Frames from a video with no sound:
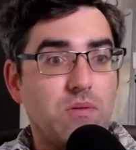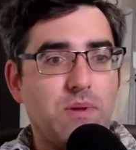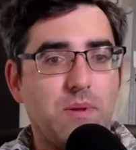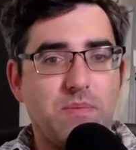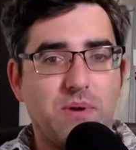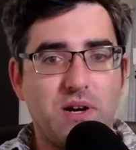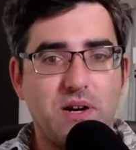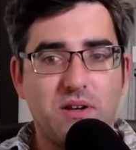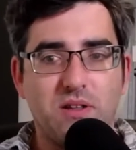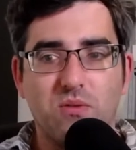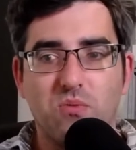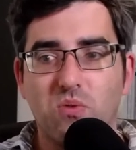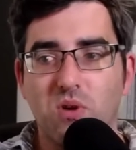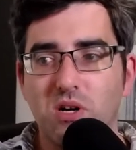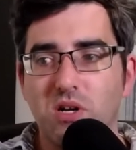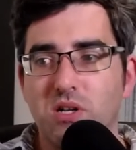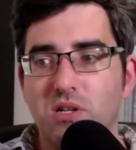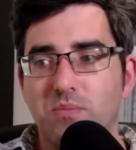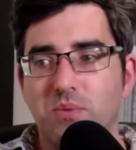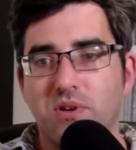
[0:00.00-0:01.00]
part of the
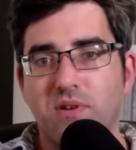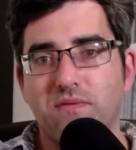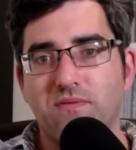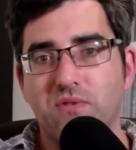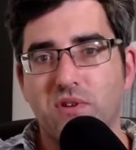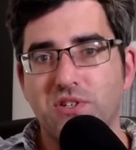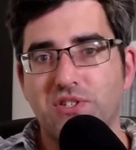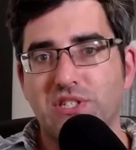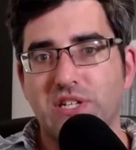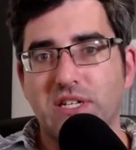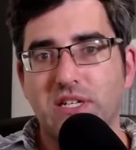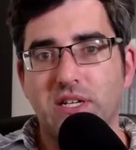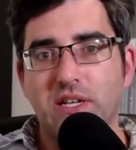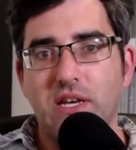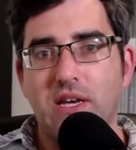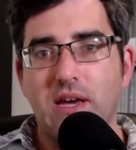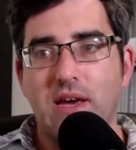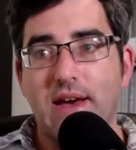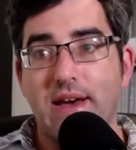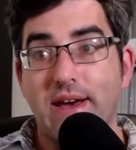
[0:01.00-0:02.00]
world, but
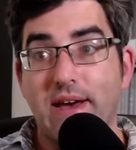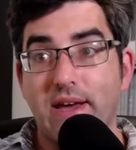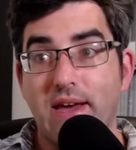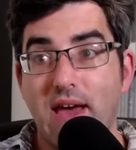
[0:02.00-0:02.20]
unfortunately, uh,